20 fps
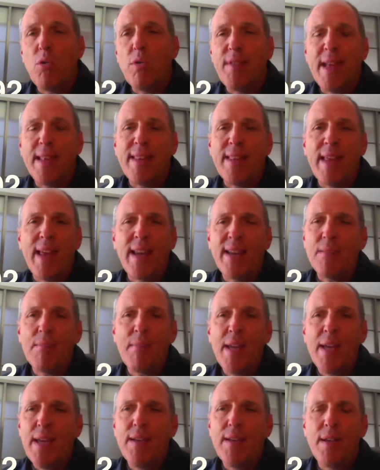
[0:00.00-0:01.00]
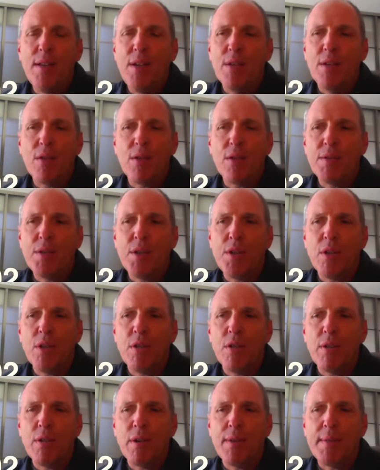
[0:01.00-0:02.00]
that doesn't mean
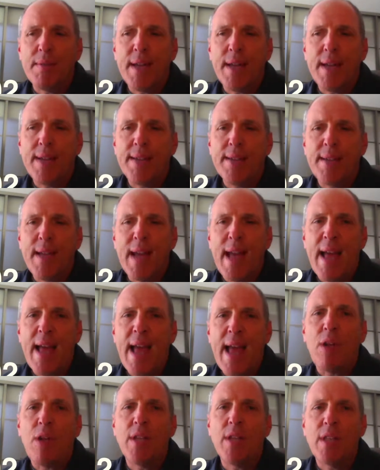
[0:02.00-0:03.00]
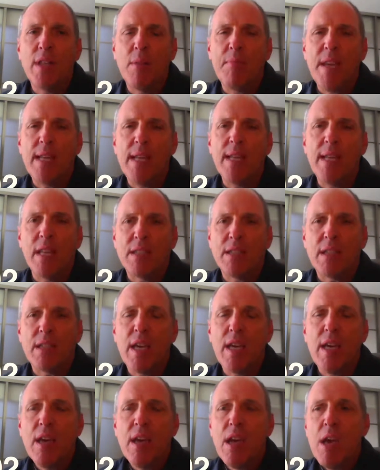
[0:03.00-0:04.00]
you're hounding them
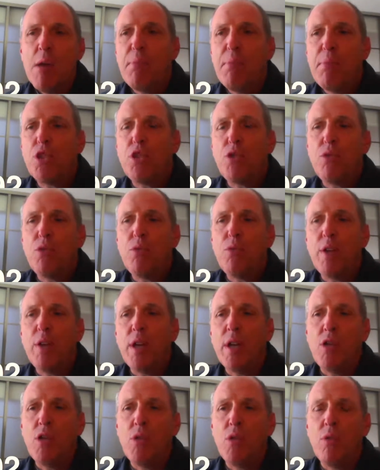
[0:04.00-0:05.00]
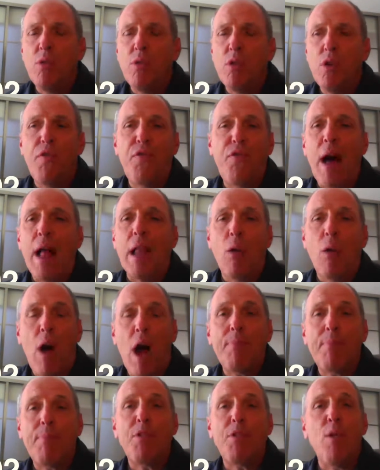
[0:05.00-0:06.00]
needlessly, but you follow
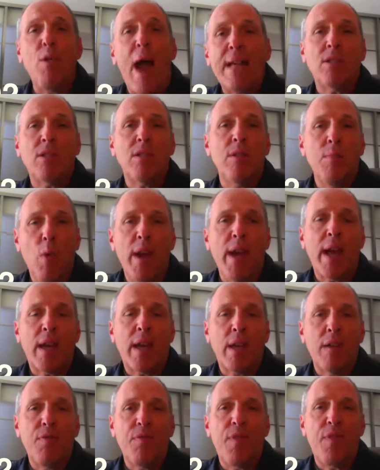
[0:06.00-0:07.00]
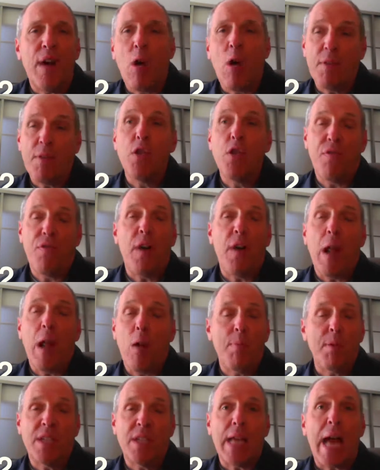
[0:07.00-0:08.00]
up. You ask them when I can follow up, and then you follow
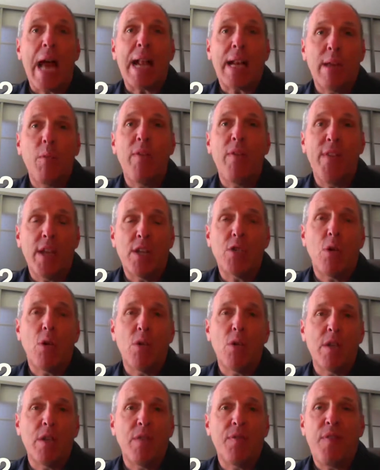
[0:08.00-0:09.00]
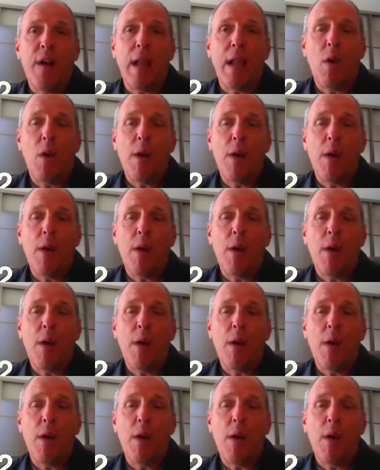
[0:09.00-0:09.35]
up exactly when they told you to follow up.